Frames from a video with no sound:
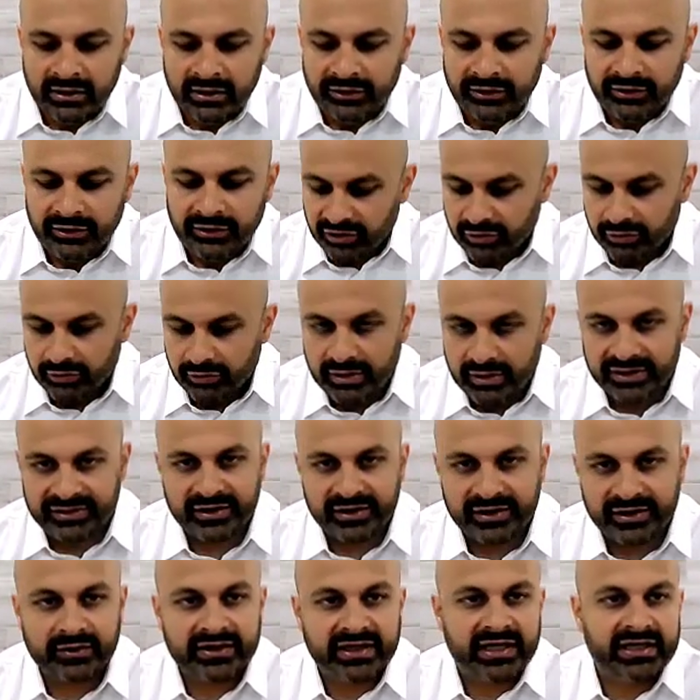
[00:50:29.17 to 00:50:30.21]
so i
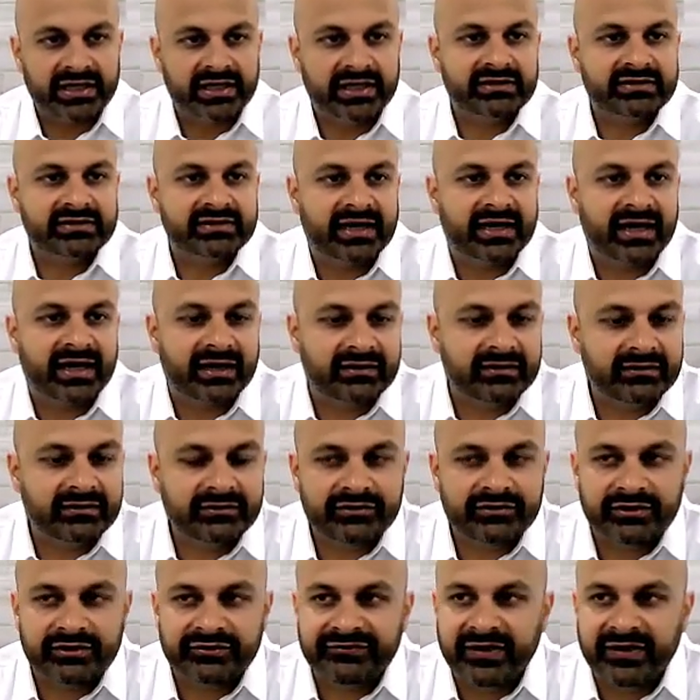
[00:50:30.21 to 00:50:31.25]
think we're getting into that
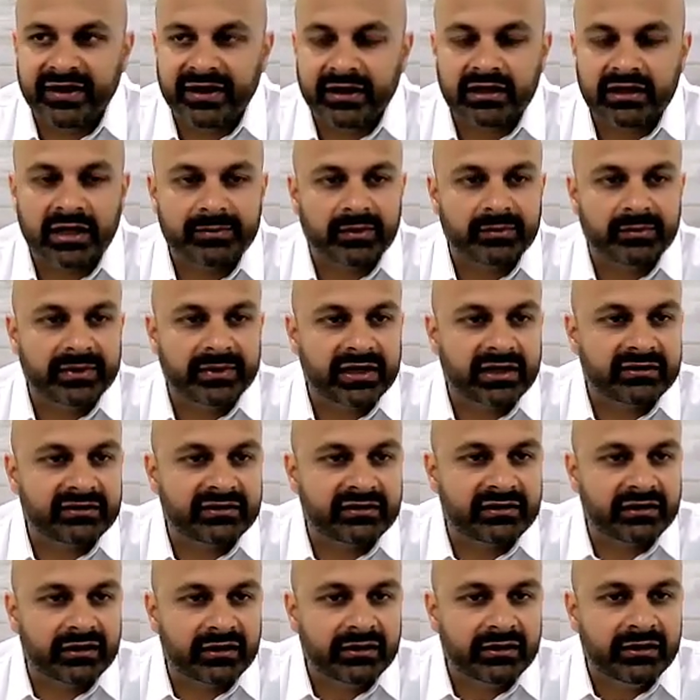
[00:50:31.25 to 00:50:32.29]
sort of final couple minutes
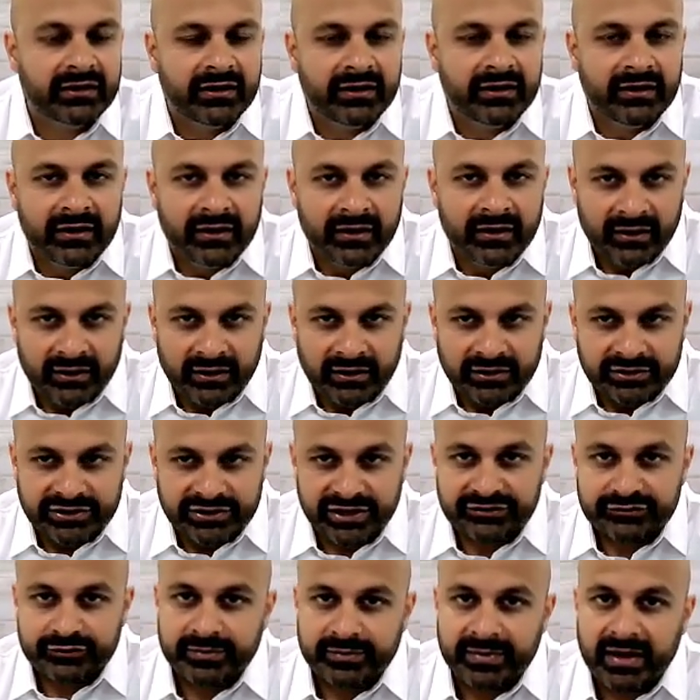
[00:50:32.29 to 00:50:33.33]
here
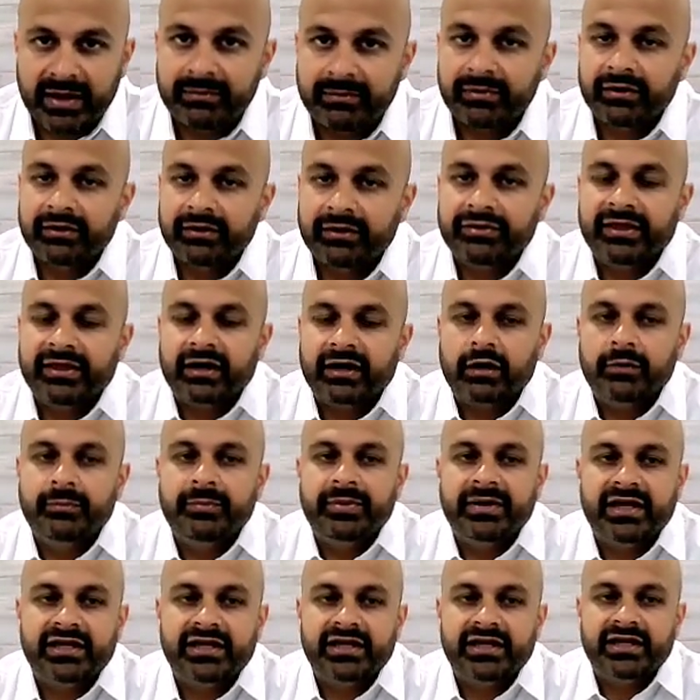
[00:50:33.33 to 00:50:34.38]
just remember that our
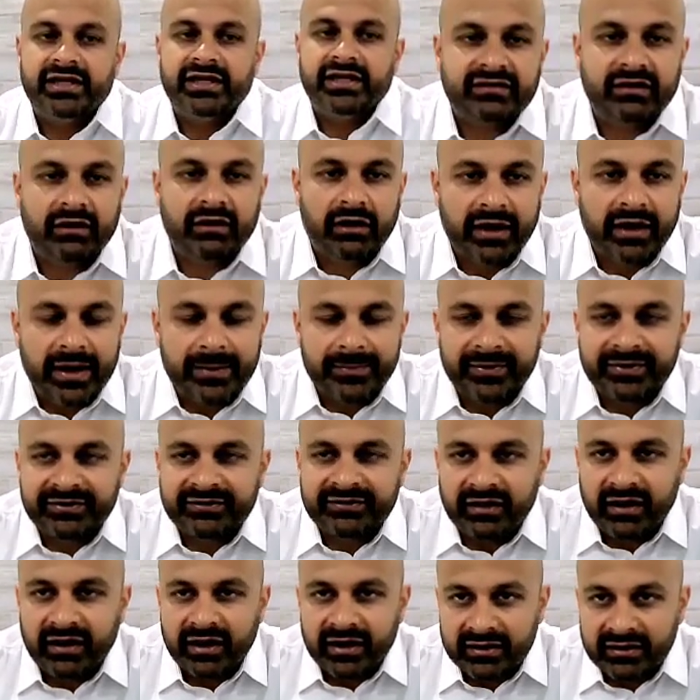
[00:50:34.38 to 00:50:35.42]
patients are
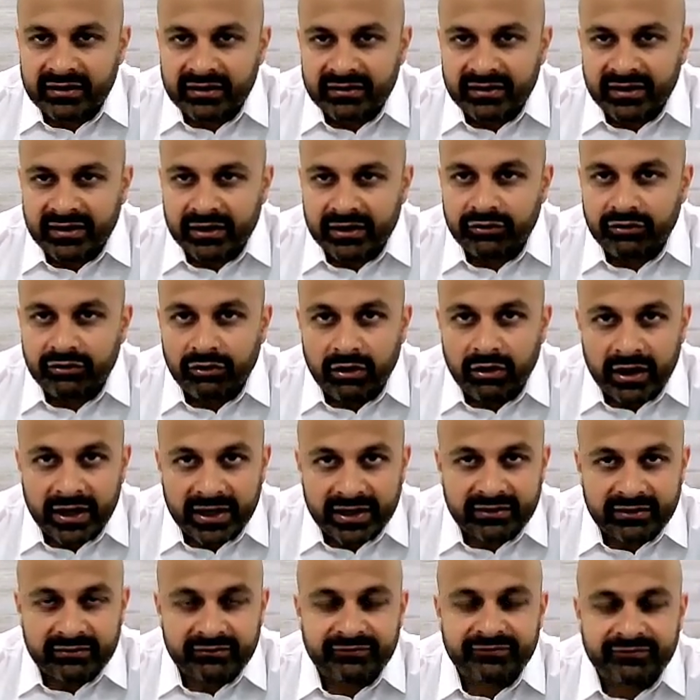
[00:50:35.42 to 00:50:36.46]
episodic and
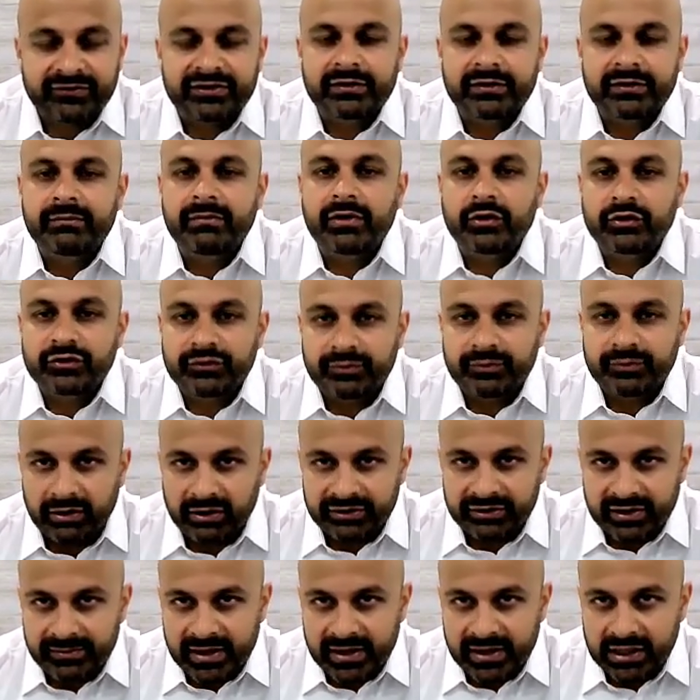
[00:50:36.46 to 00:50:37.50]
chronic for the most
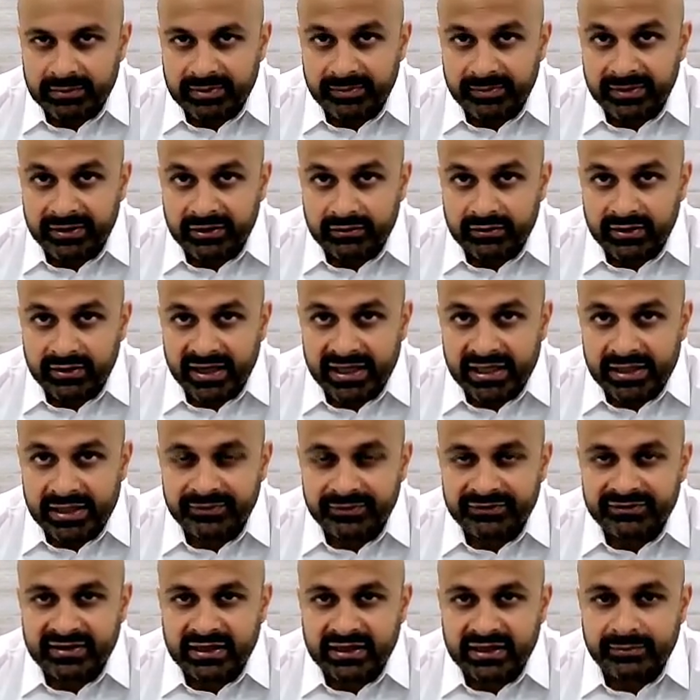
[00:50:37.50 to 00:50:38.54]
part they make up about
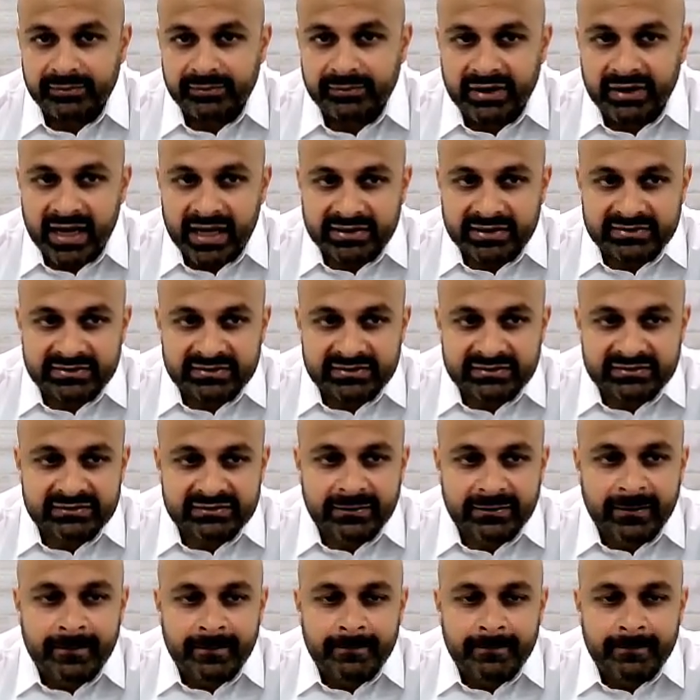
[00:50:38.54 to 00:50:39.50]
80% of the practice